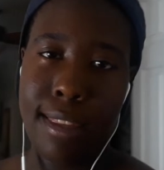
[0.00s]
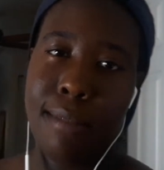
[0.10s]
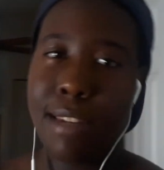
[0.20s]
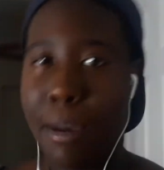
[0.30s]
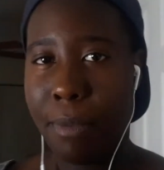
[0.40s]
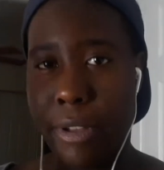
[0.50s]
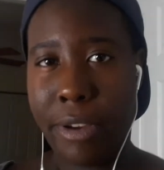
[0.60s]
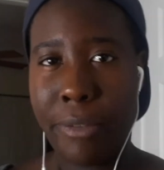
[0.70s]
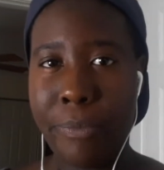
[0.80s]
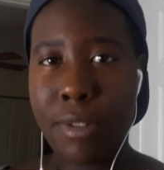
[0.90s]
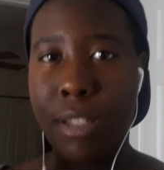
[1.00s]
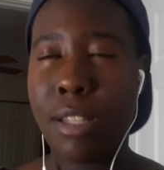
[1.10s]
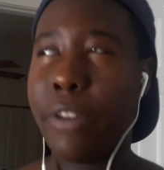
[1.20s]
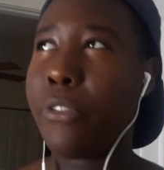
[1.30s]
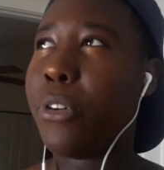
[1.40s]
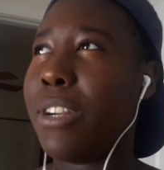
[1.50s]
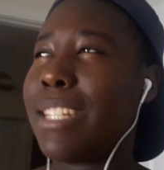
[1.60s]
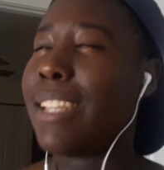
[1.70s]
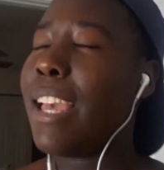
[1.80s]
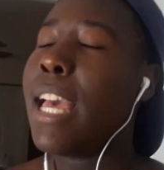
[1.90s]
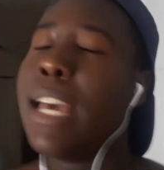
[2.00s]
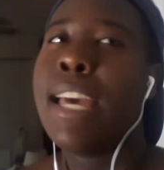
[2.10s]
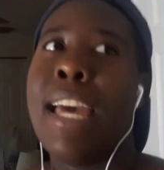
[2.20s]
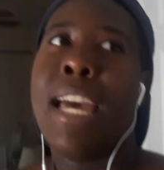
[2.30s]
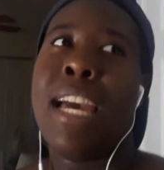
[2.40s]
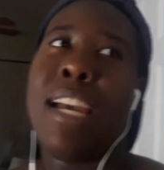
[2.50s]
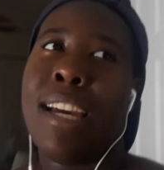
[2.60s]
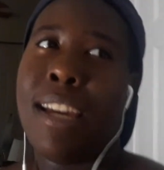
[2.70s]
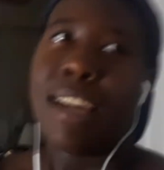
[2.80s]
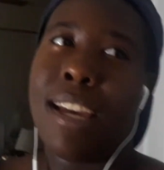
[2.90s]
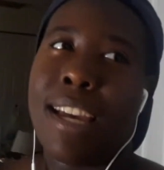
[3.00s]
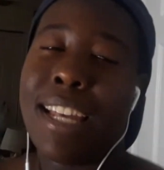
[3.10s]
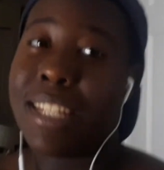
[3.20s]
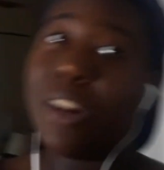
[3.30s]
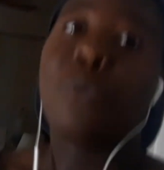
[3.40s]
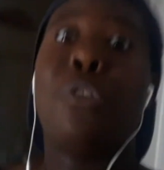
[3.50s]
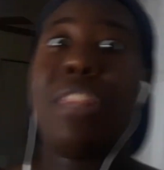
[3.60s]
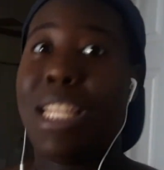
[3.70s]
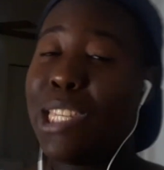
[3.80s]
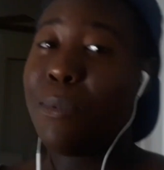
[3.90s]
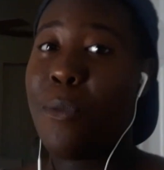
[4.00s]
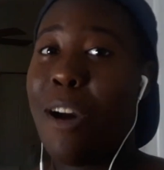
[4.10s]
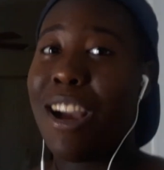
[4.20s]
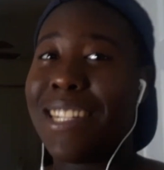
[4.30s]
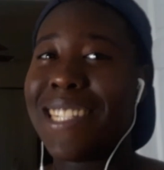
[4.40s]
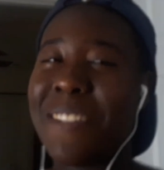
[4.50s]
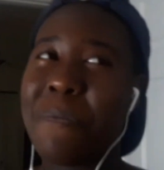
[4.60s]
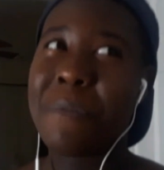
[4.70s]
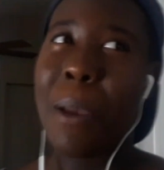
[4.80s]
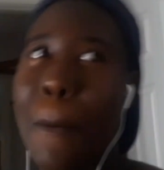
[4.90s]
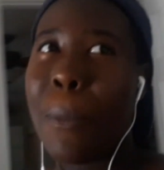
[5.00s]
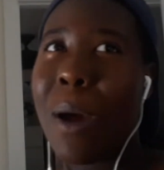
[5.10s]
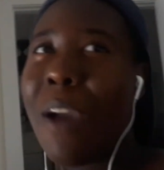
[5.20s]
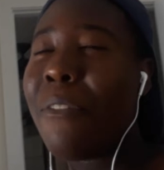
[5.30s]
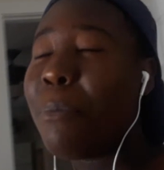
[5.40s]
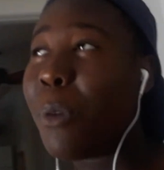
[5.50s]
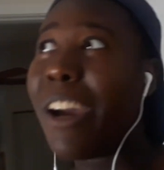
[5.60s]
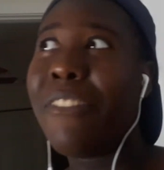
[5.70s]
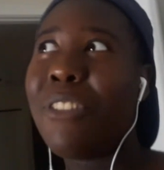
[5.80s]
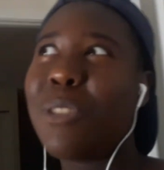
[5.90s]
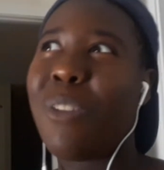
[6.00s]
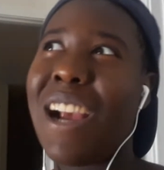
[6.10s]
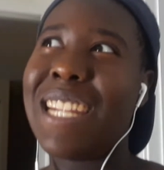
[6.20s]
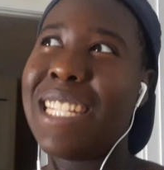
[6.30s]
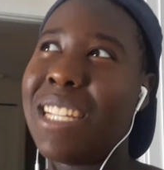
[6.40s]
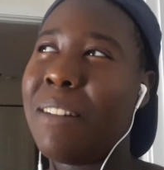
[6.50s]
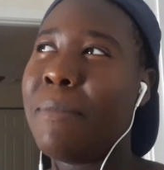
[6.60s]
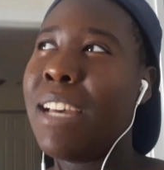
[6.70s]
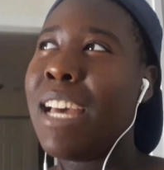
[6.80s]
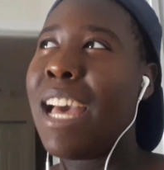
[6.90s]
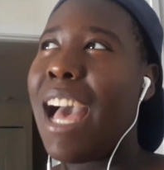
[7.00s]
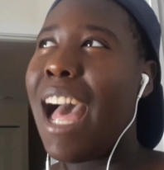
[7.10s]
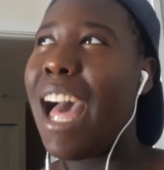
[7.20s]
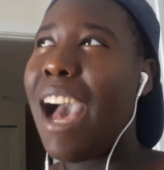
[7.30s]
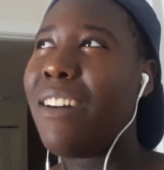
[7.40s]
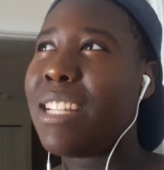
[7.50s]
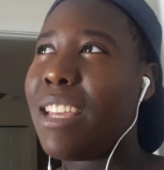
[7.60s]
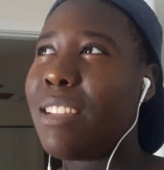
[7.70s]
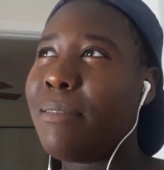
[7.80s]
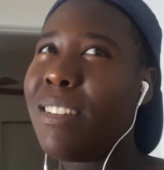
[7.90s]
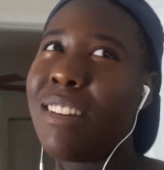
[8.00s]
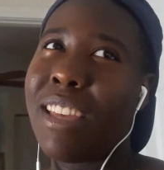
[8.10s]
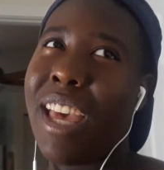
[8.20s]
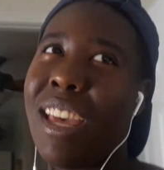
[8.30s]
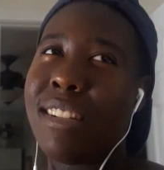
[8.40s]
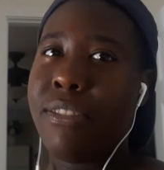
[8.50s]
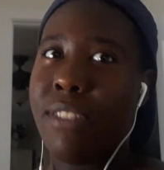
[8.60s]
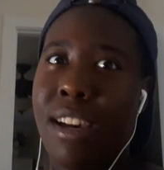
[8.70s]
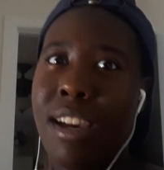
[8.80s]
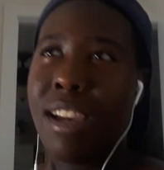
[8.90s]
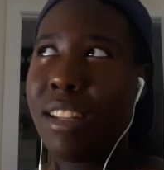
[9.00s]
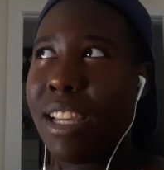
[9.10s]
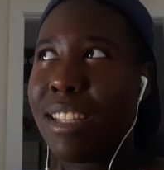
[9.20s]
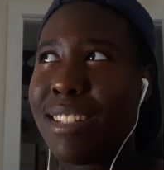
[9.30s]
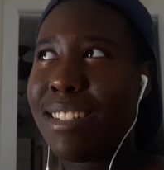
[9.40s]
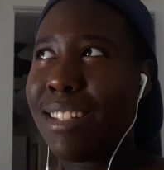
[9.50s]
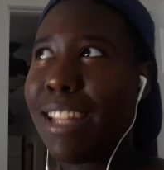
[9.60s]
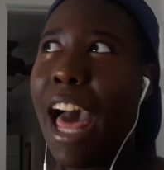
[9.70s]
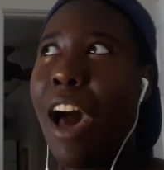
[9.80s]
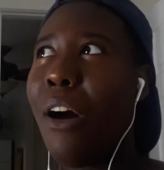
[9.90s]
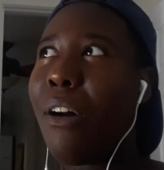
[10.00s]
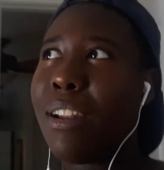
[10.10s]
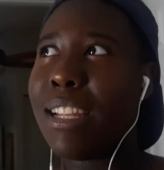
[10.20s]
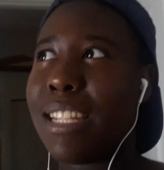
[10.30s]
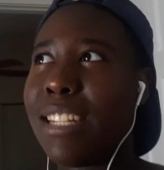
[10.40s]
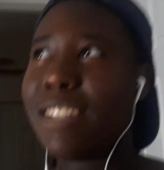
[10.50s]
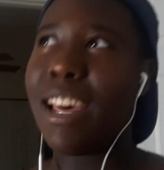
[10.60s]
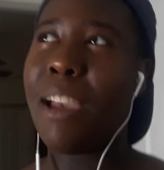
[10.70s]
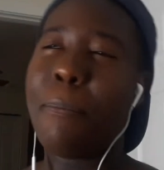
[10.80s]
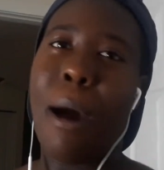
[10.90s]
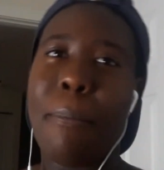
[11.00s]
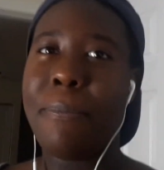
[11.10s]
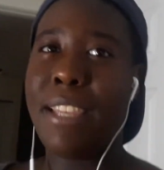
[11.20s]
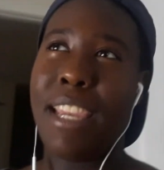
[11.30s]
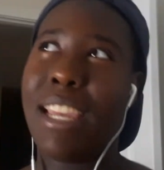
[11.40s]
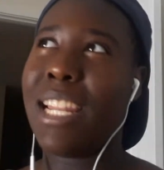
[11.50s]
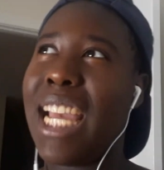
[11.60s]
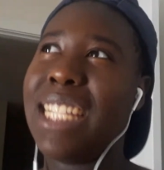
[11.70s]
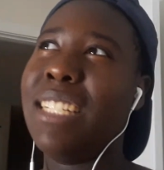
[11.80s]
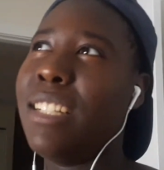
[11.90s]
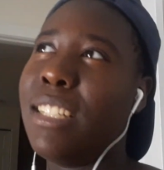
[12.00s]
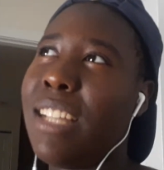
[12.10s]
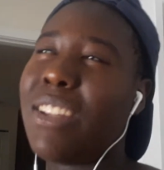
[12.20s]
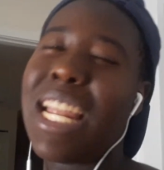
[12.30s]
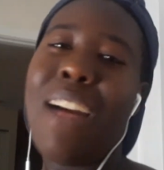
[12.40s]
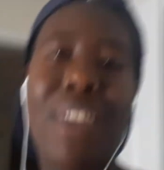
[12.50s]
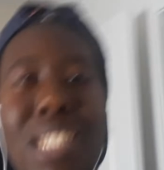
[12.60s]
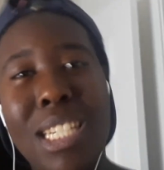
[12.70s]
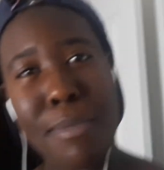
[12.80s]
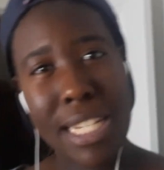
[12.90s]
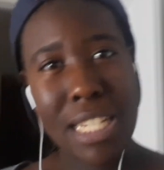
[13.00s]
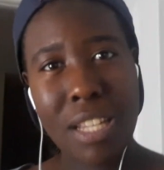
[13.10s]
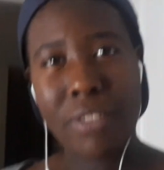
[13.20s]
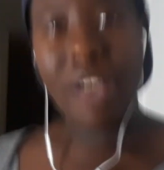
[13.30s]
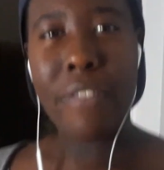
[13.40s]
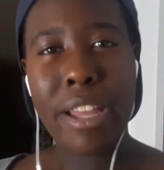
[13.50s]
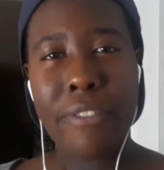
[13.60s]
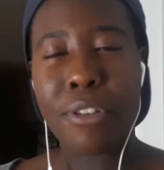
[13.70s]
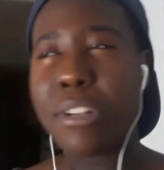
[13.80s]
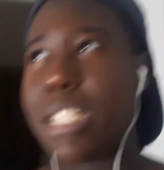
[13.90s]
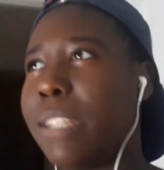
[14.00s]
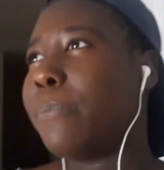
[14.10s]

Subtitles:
them down below, of course, because they're worthy to be watched. But when I first watched them, I was like, okay, it's fine. Like, it's loud and it's like poppy. And I was kind of like dismissive of it at first.